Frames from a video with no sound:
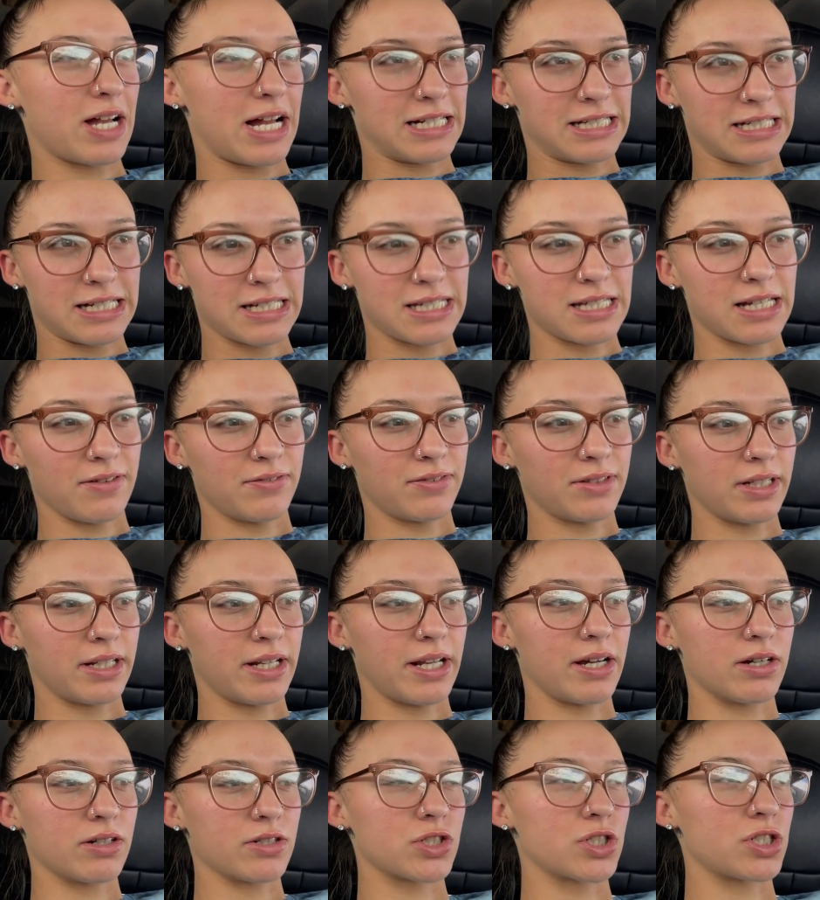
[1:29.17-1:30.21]
just left the
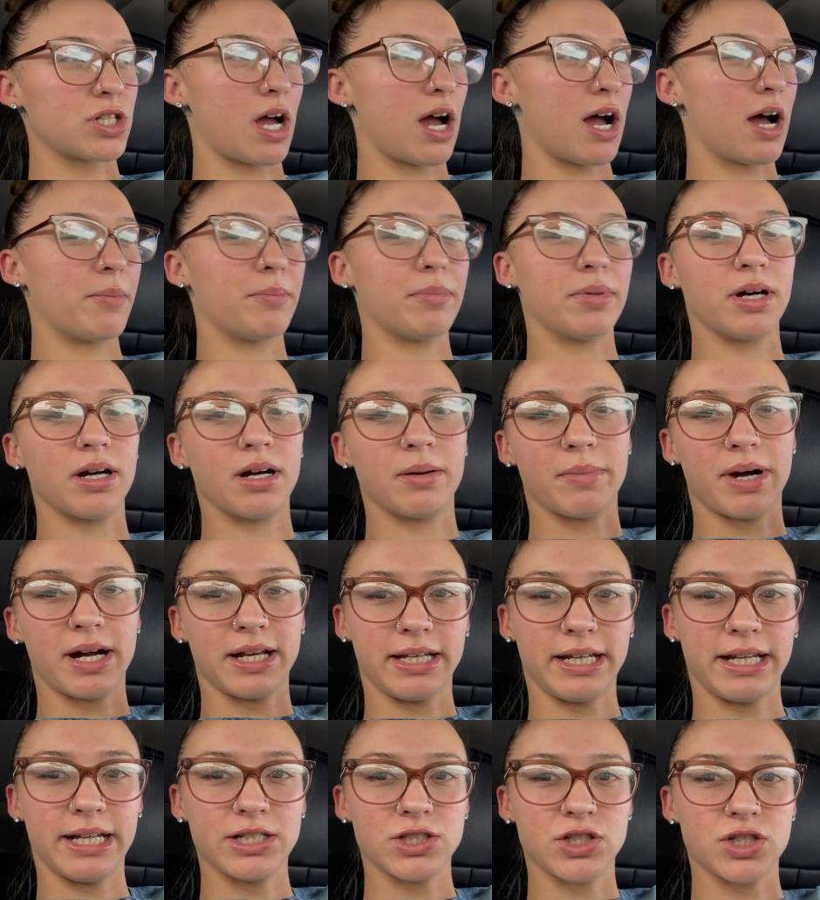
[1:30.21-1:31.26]
nail shop. I
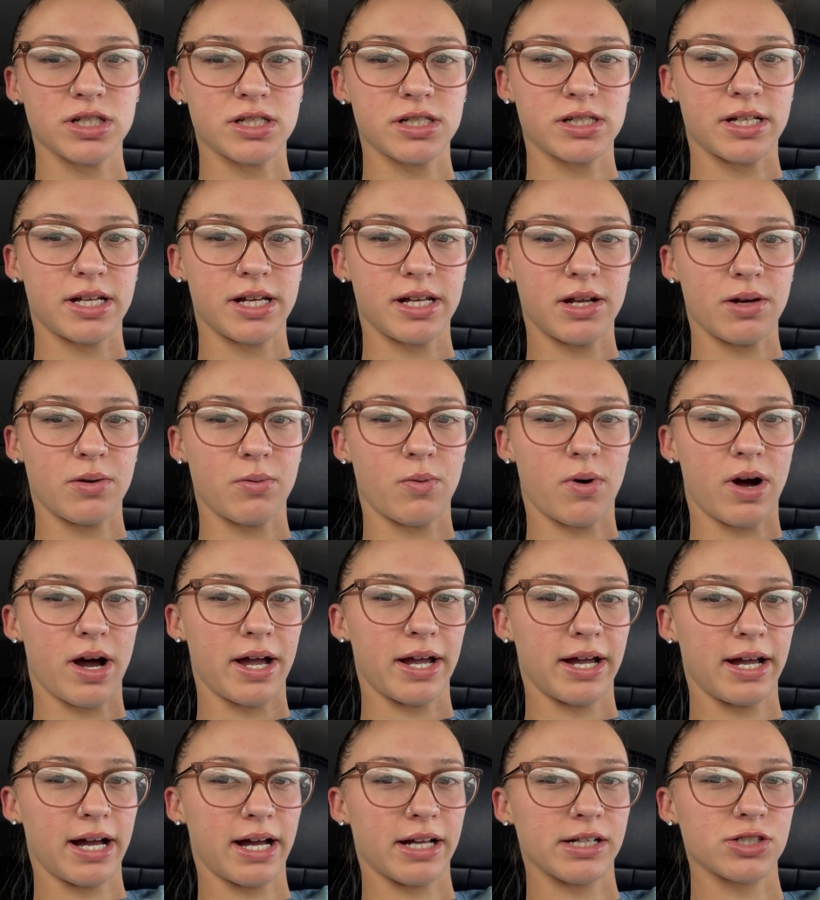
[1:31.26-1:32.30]
did just get it
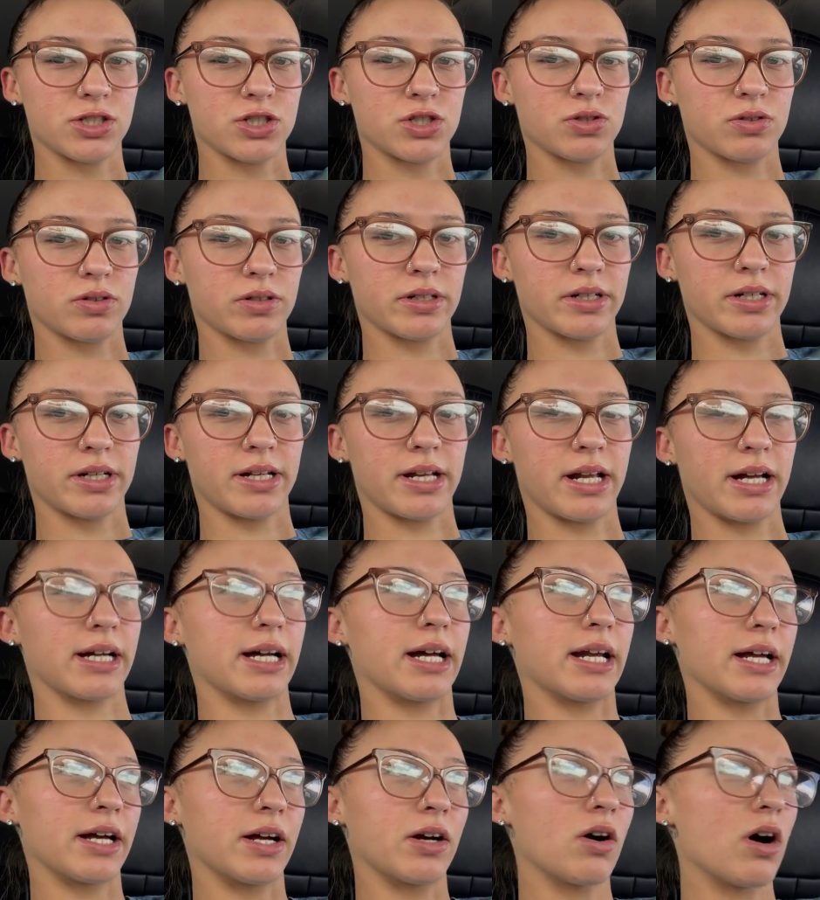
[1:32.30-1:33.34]
white, got it short, and I
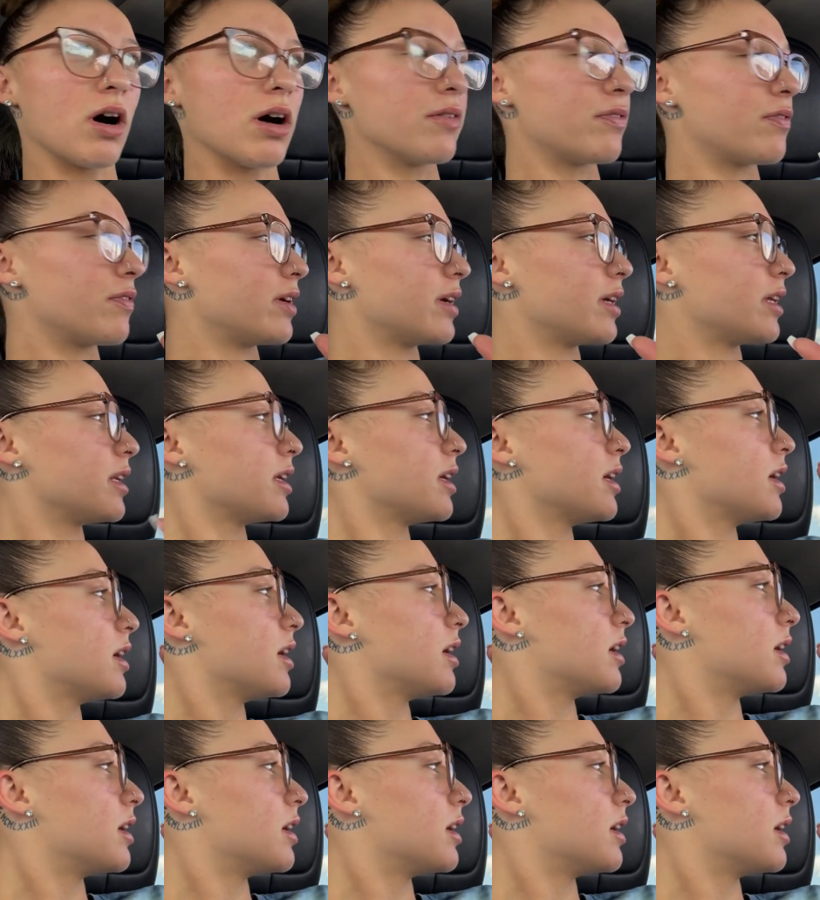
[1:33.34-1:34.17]
got it coffin.